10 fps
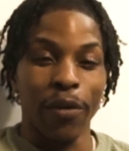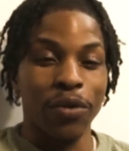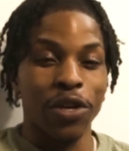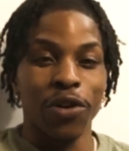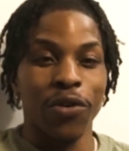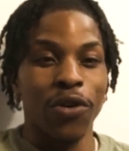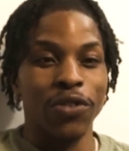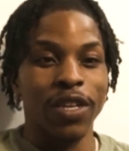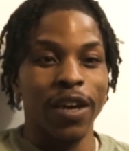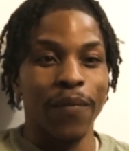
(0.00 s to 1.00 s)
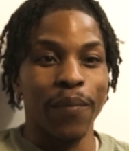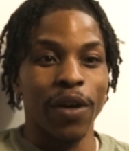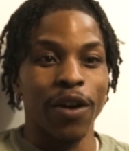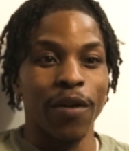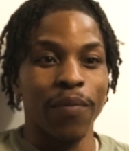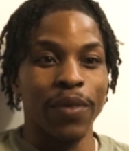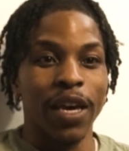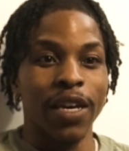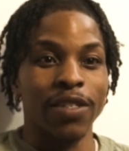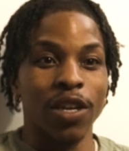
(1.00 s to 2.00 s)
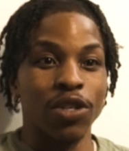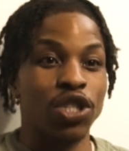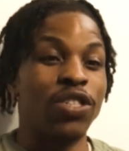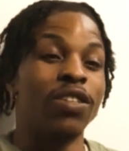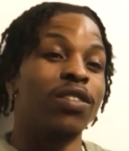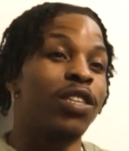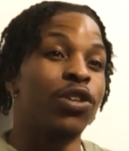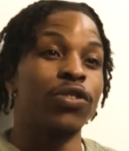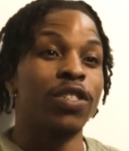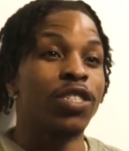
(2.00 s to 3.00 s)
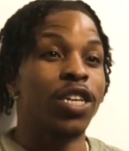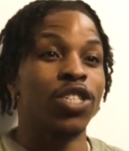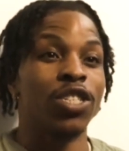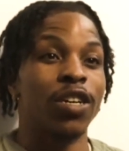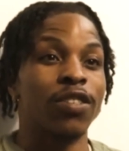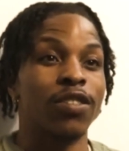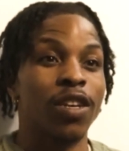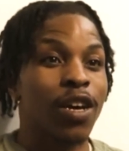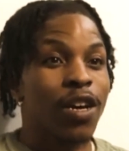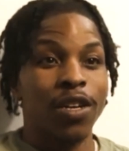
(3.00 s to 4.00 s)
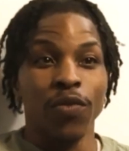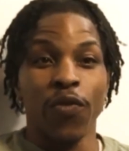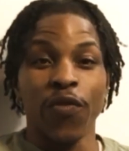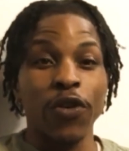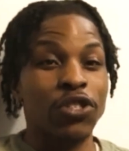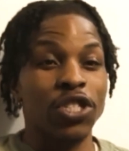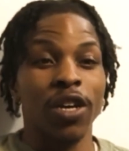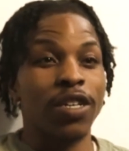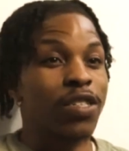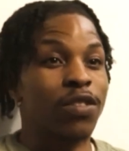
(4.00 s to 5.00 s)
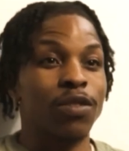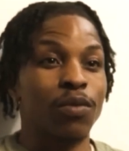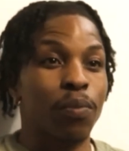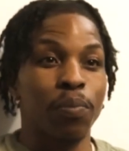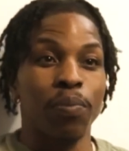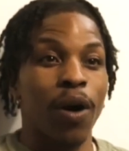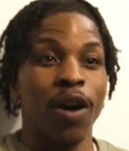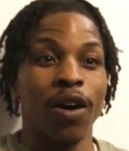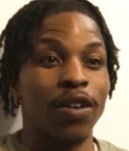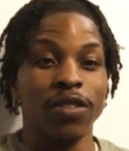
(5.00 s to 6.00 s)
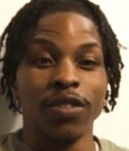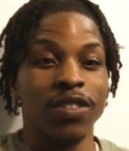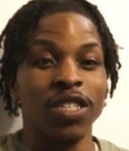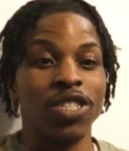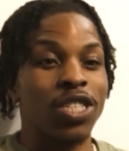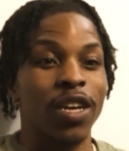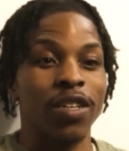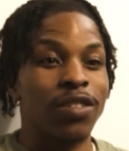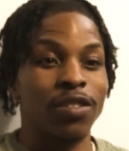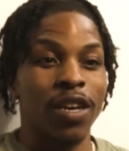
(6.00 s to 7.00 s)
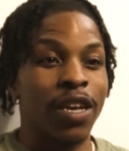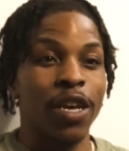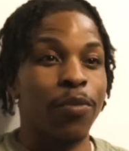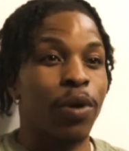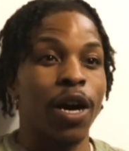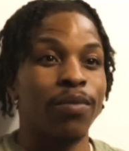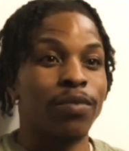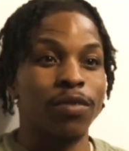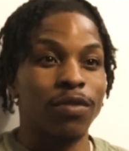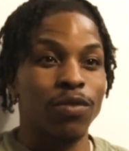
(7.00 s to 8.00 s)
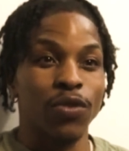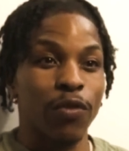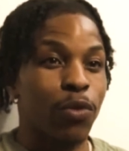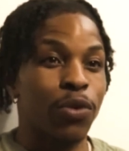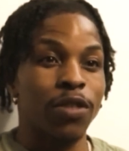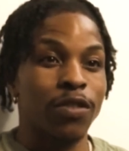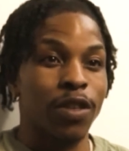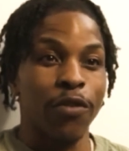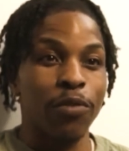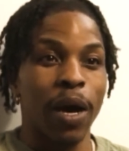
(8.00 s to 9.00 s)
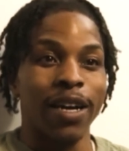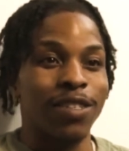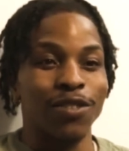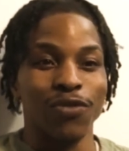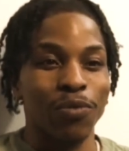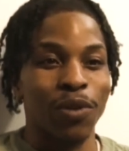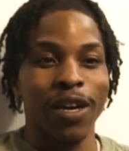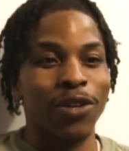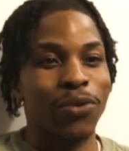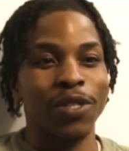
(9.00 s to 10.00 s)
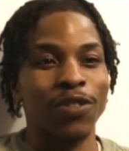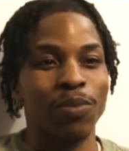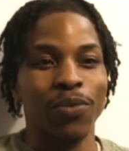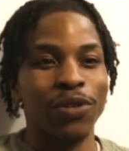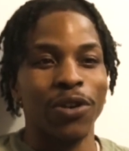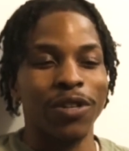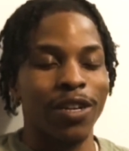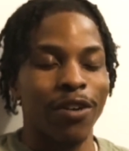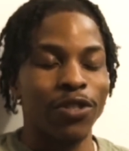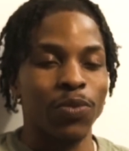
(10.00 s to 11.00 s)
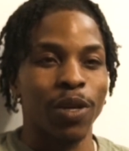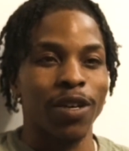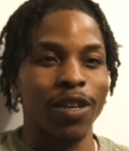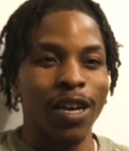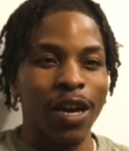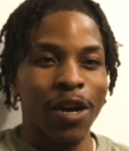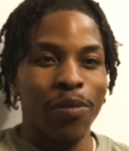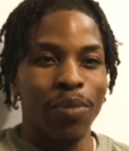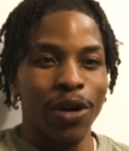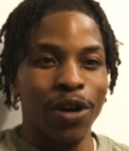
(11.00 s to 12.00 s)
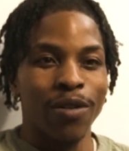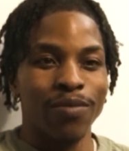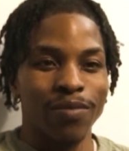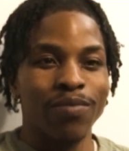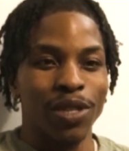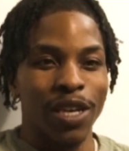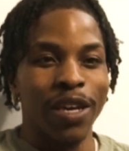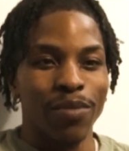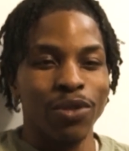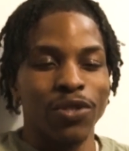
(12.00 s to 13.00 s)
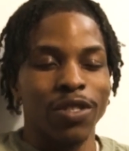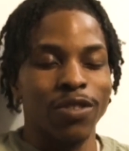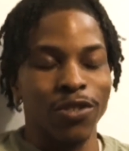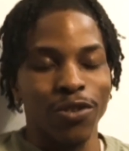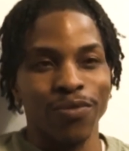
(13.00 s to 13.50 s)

Like we can go all day. But it's Lil DJ Just, first youngest DJ in hip hop, was from Queens. Everybody's from like Queens, but we don't get our respect. But there the music is.